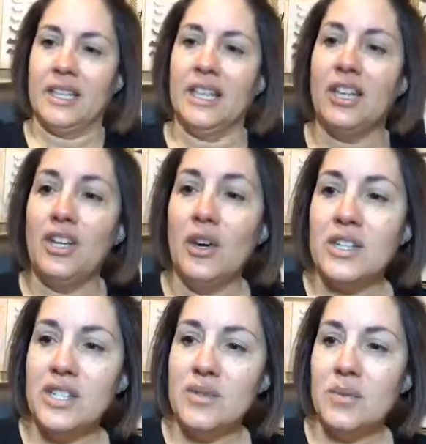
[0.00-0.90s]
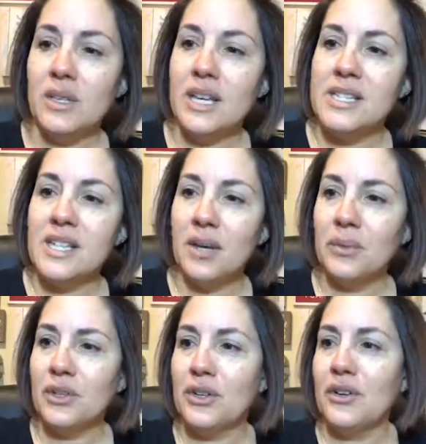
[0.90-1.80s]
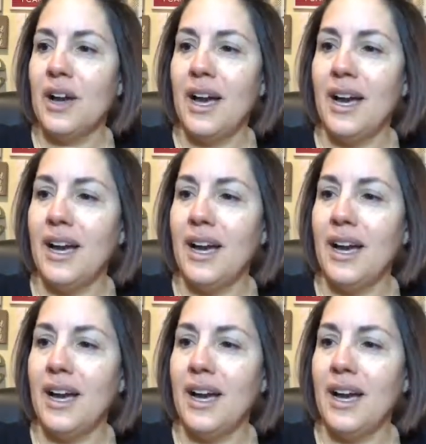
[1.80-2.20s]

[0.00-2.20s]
You know, I just realized, I wonder,